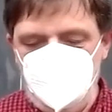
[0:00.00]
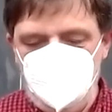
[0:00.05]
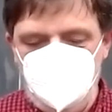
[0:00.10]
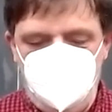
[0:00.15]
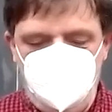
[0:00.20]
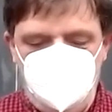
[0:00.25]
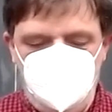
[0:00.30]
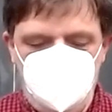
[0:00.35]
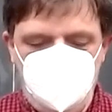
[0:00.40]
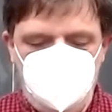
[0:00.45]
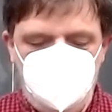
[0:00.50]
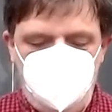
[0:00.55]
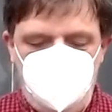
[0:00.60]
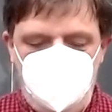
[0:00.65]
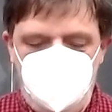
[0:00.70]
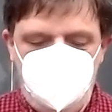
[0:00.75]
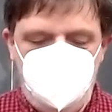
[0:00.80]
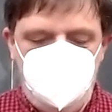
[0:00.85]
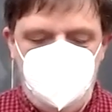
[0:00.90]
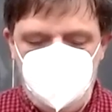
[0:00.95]
like just
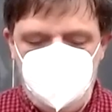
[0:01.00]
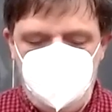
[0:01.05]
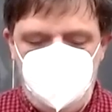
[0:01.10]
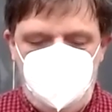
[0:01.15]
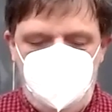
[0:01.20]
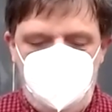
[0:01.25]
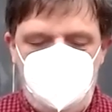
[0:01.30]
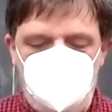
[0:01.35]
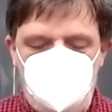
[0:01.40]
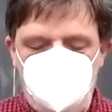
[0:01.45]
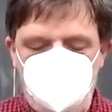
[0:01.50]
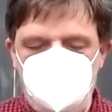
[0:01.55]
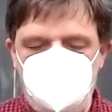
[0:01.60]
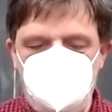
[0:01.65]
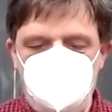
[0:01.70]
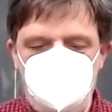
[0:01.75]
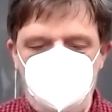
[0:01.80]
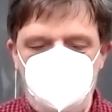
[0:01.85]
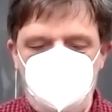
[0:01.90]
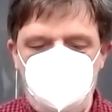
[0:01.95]
ranting about
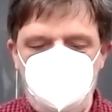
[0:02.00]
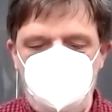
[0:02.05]
how